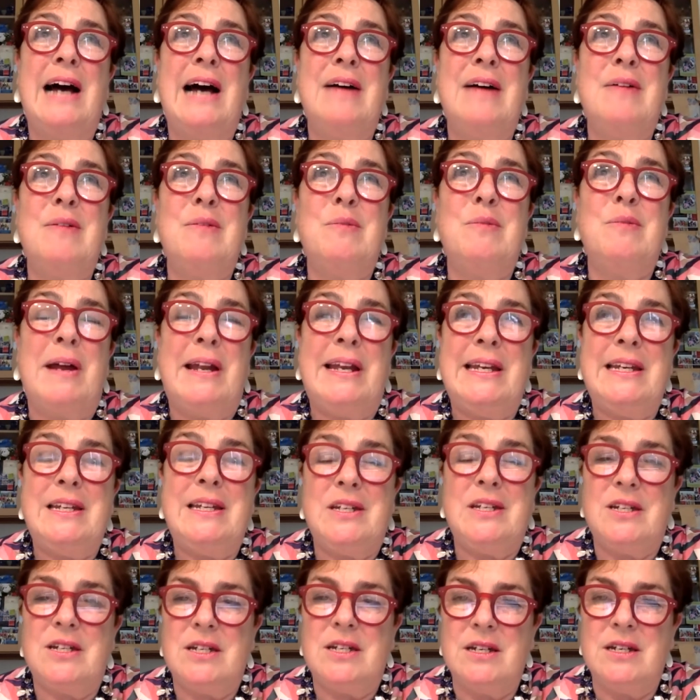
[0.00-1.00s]

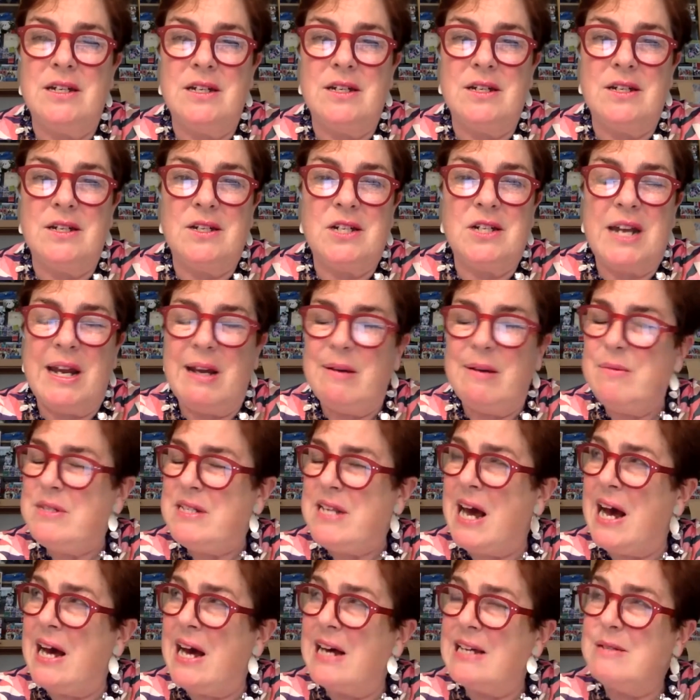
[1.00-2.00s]
when
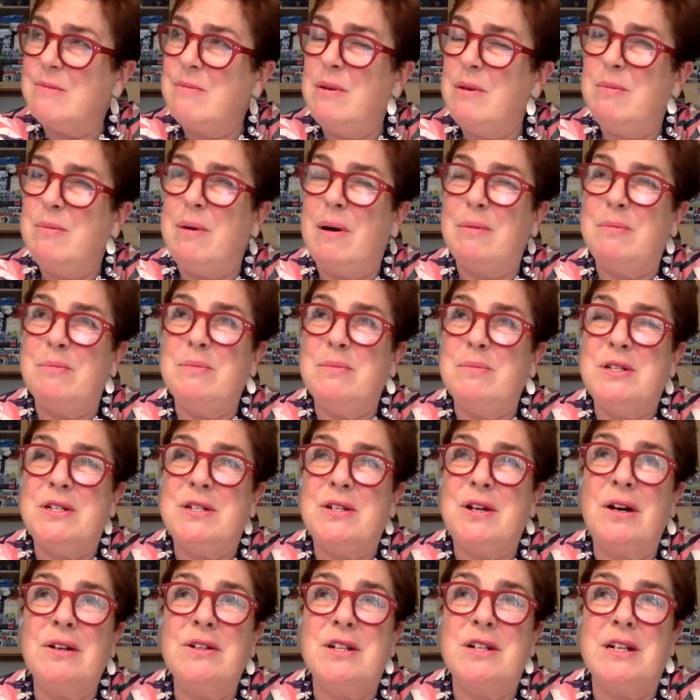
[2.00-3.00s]
James asked me about
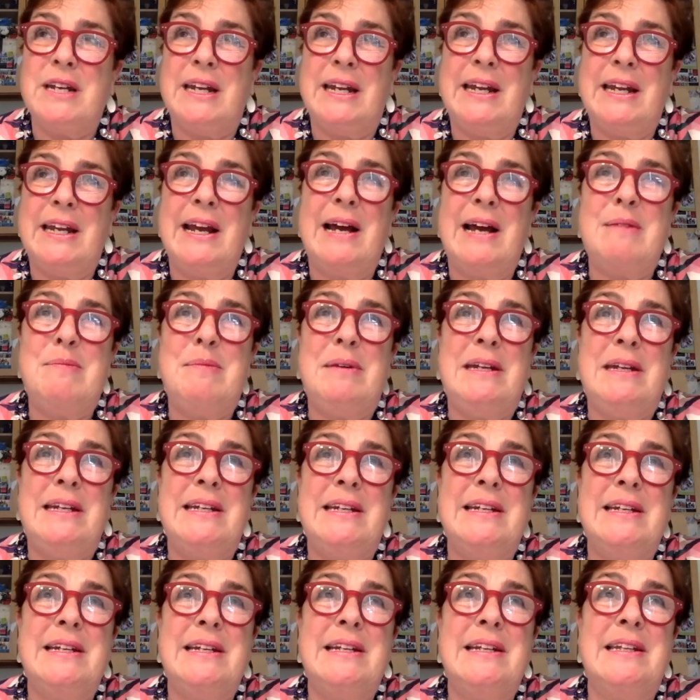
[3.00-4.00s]
misogyny, I
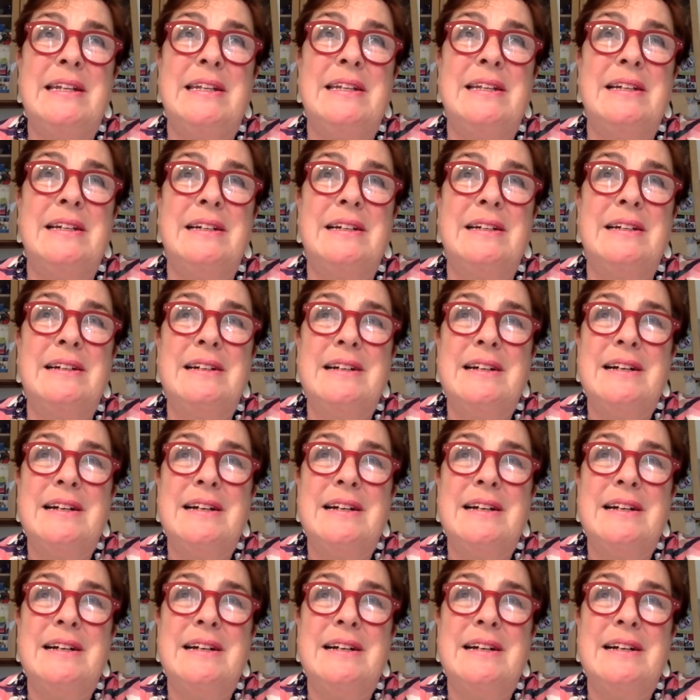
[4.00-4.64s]
mean, the